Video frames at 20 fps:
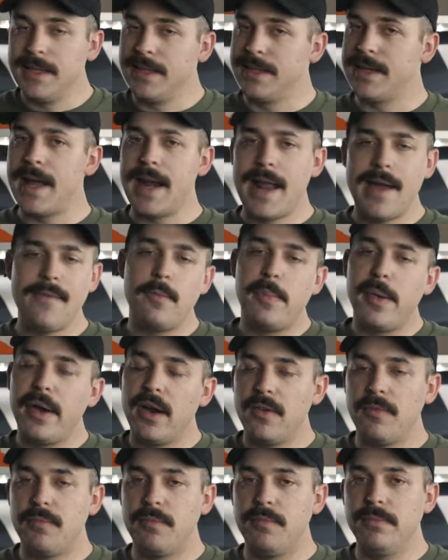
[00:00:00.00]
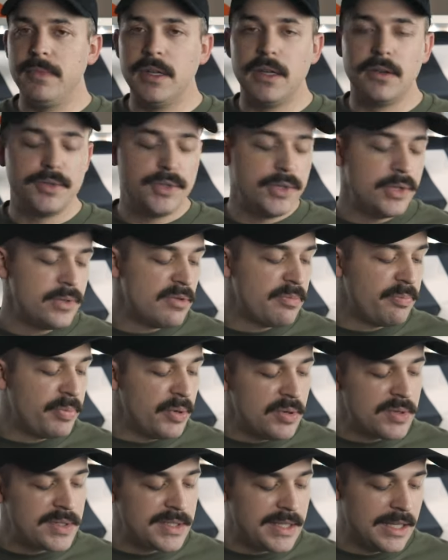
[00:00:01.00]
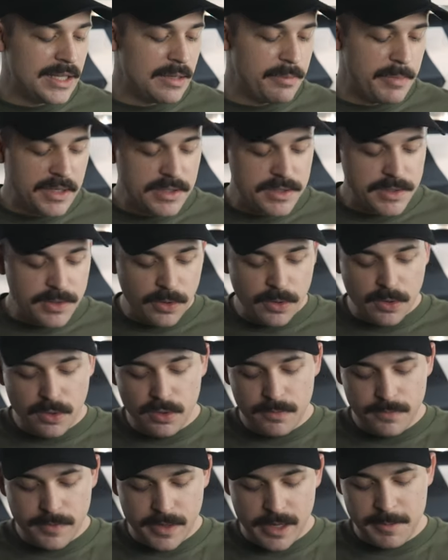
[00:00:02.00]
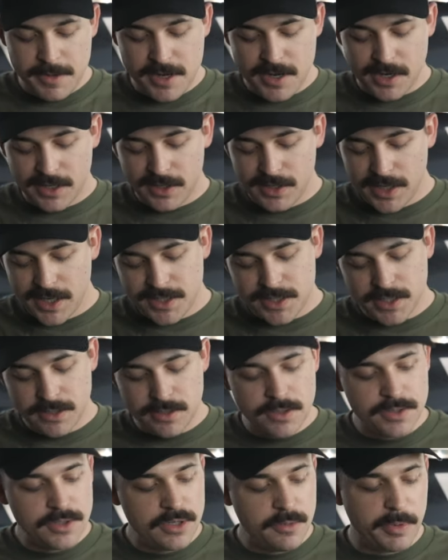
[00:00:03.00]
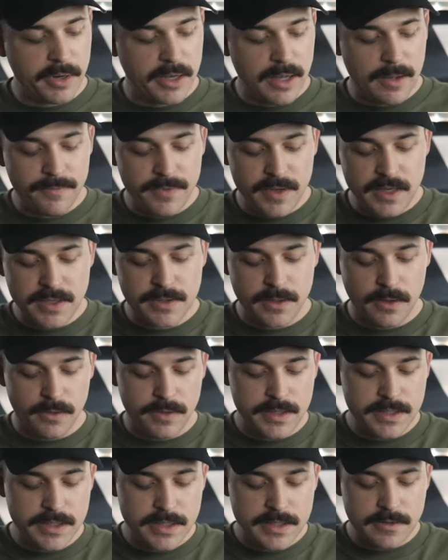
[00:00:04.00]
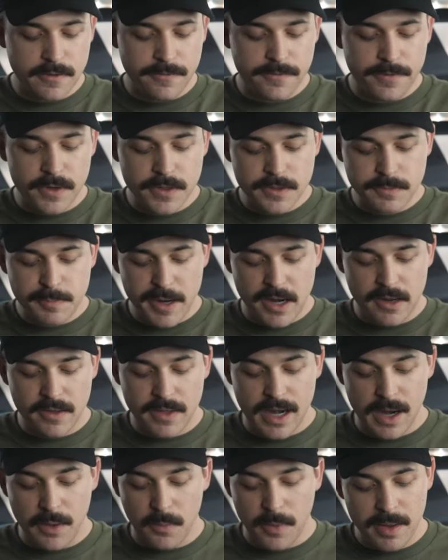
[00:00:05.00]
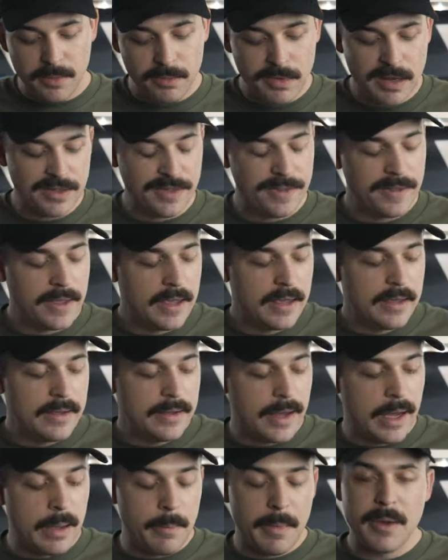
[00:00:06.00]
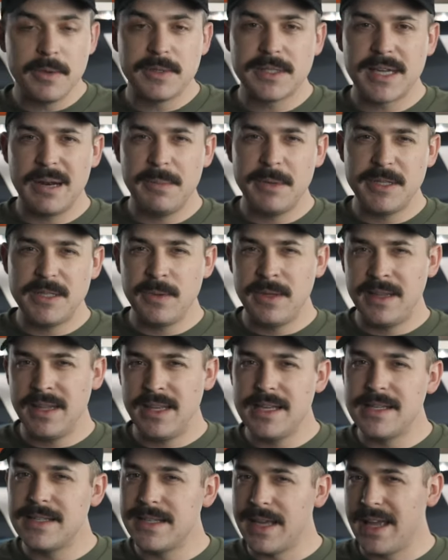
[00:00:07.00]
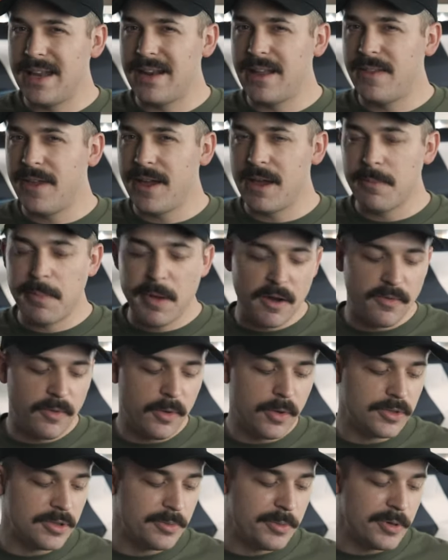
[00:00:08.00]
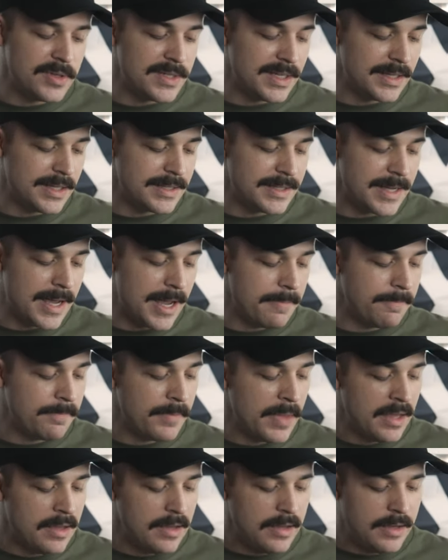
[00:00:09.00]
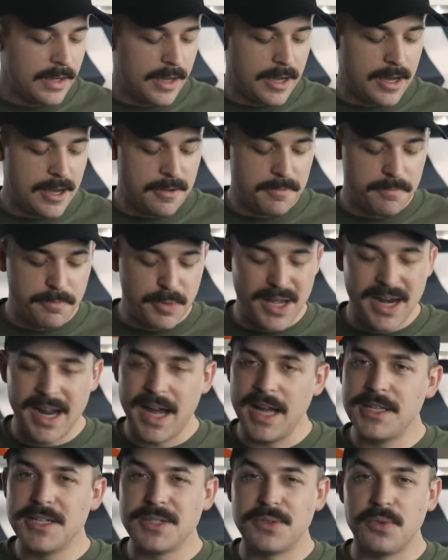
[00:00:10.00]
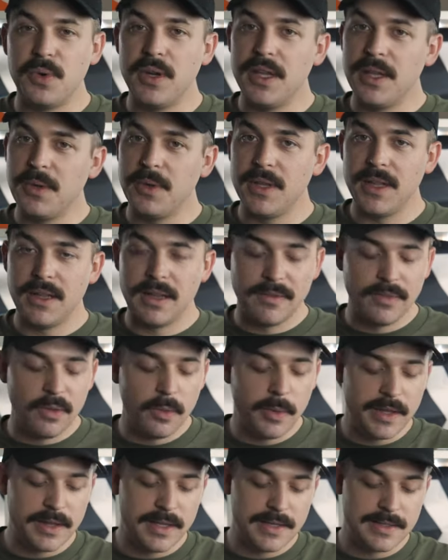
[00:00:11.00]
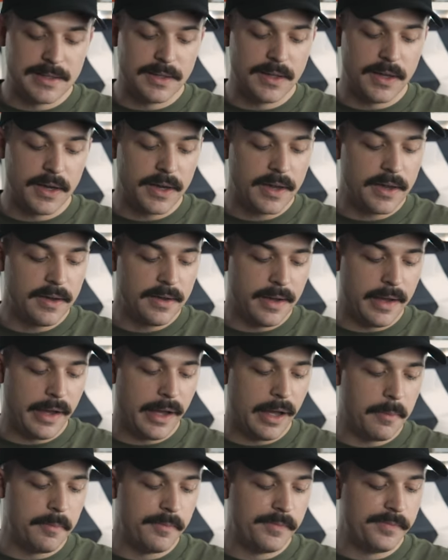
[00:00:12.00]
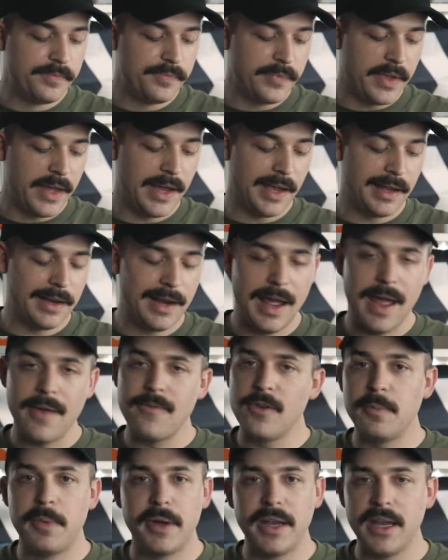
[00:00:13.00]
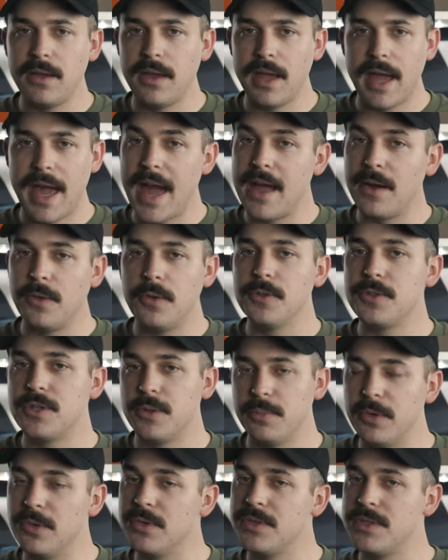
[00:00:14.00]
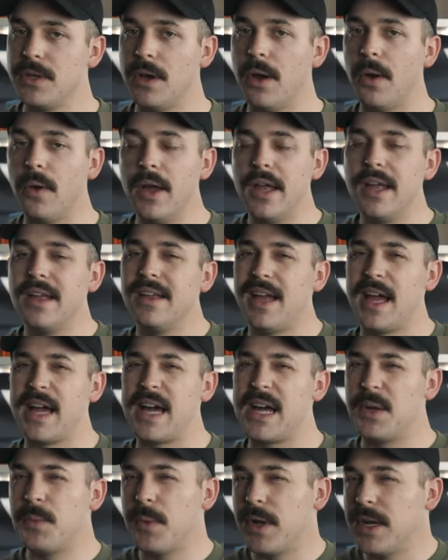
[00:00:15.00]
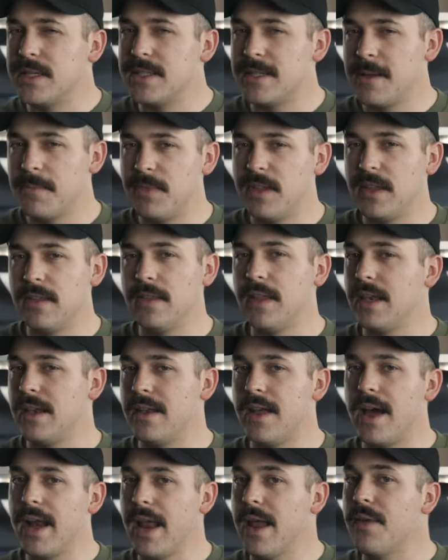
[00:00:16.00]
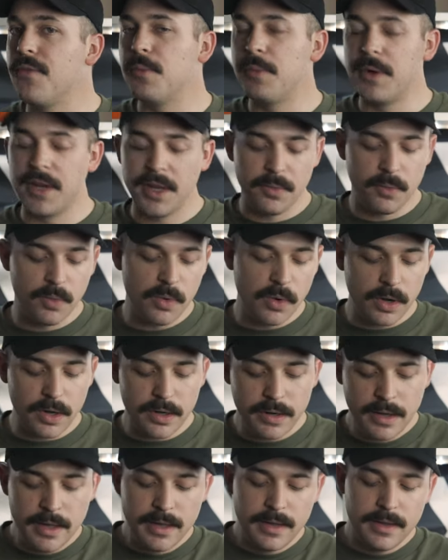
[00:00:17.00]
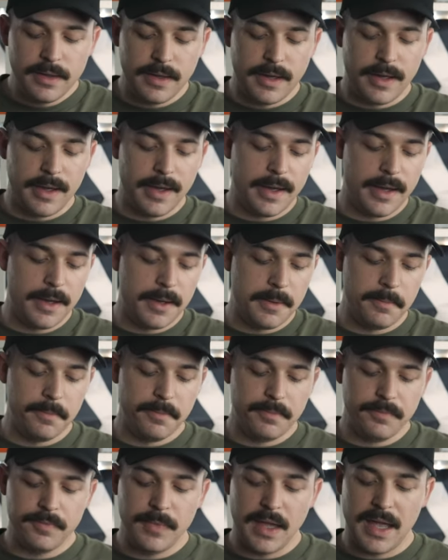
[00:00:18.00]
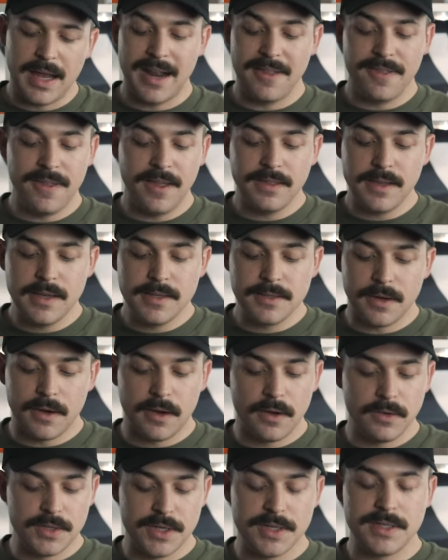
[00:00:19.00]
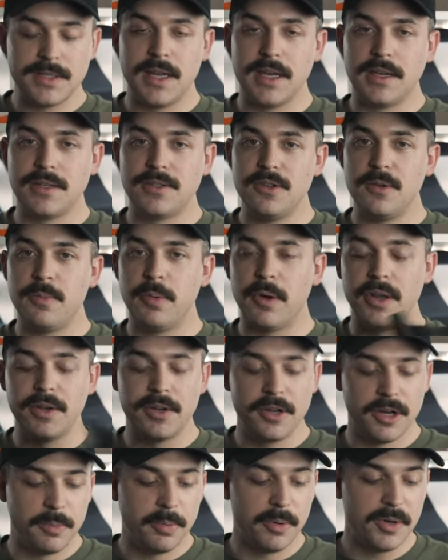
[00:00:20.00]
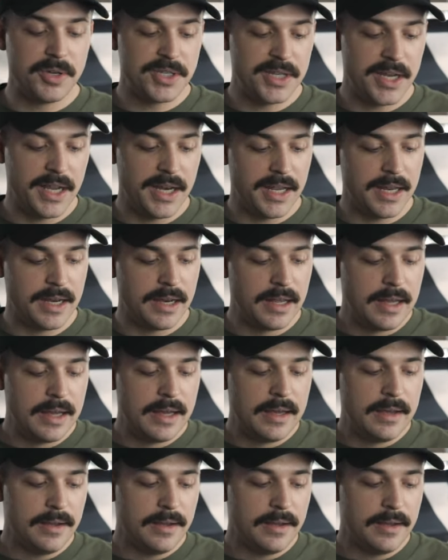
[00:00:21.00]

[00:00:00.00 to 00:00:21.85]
Gotta have a pair of you know shoes with Boost in the midsole um, in your collection. They're super comfy, so this is the first pair that I went with. Um, I was kind of between these and I think a pair of Ultra Boost at the time, um, but I just really, really love the way these look. Um, and everybody had Ultra Boost, so I kind of wanted something that not everybody wore. Um, and I think these are just like super underappreciated.